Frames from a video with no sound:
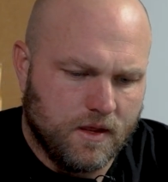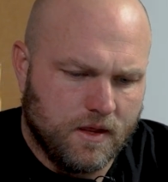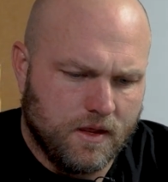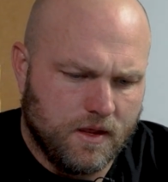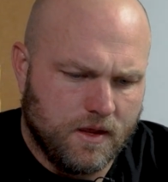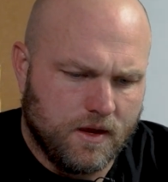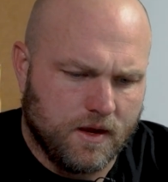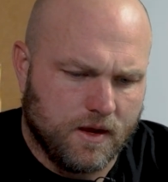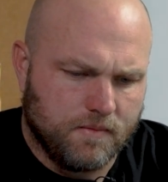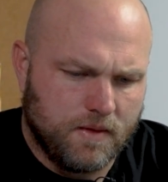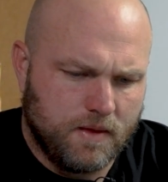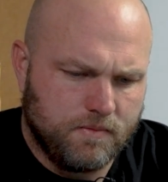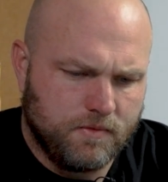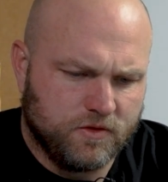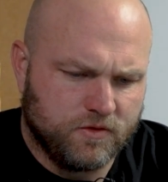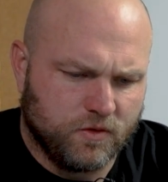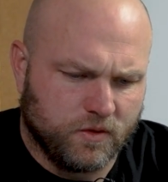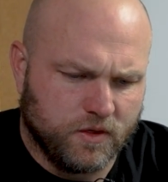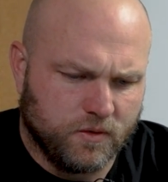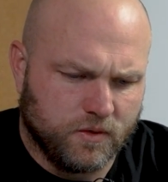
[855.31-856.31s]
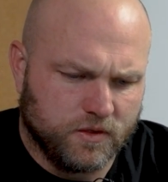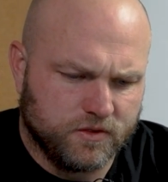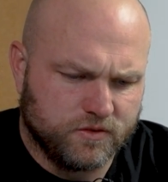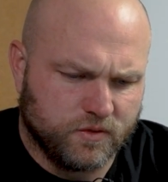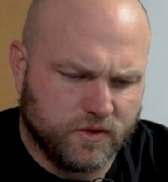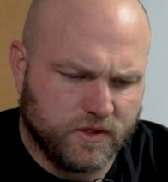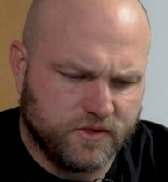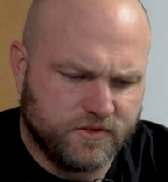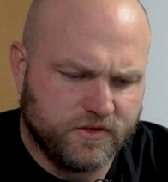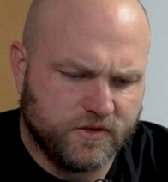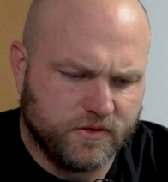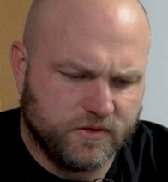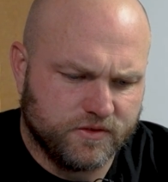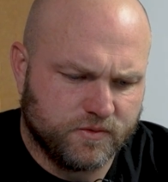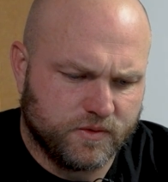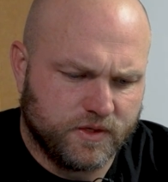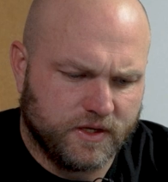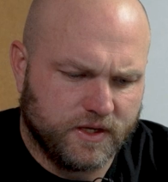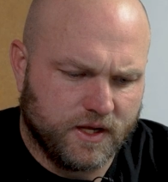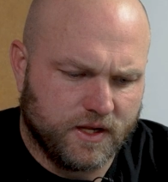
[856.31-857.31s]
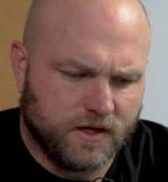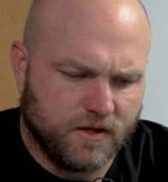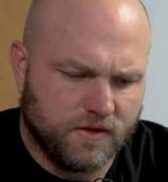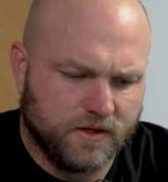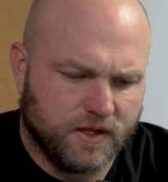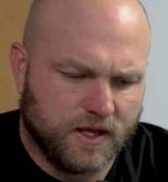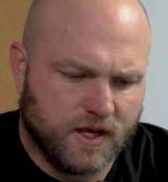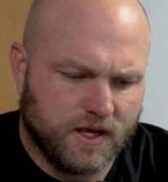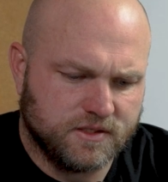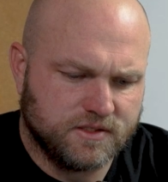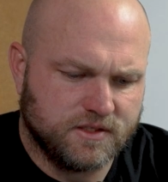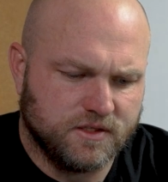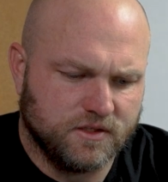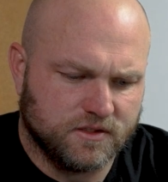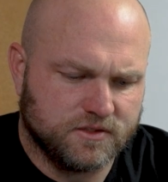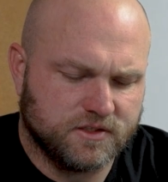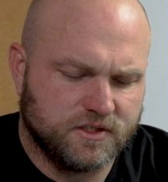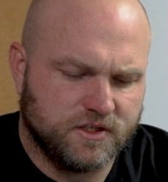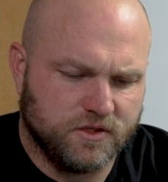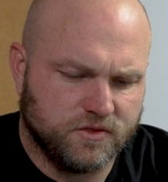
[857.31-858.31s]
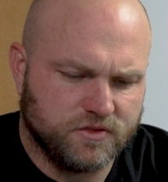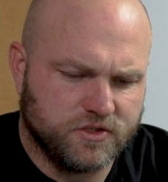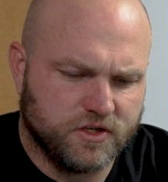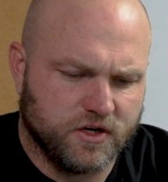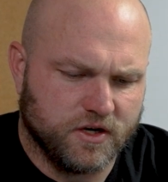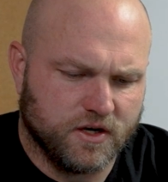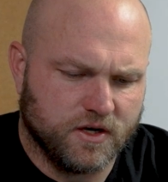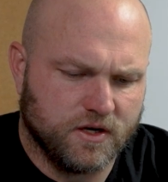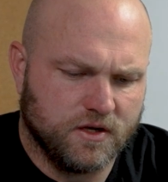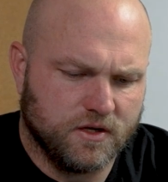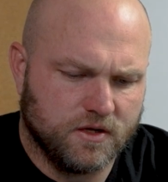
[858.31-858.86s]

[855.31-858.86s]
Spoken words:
All right, maybe 21, 22 is when he got on the gas. He looks huge here.